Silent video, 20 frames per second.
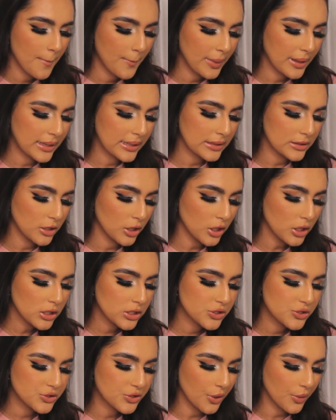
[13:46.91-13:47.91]
but it
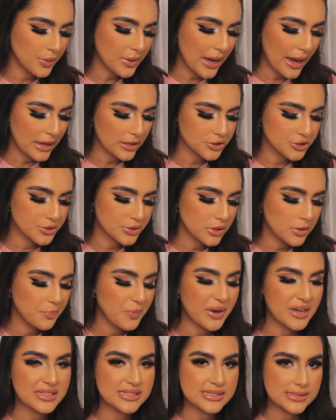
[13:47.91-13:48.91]
looks so natural,
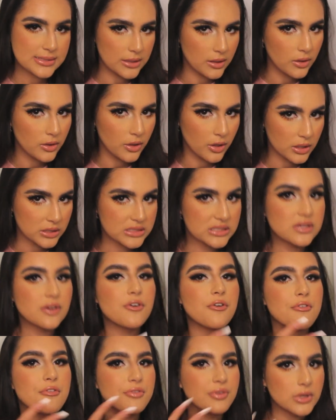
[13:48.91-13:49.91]
but it still looks
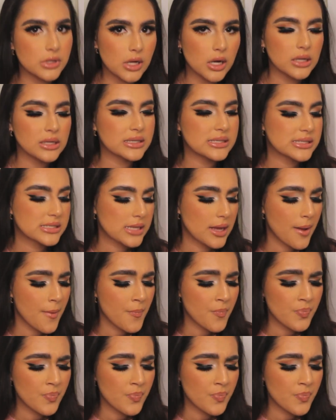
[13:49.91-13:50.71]
flawless.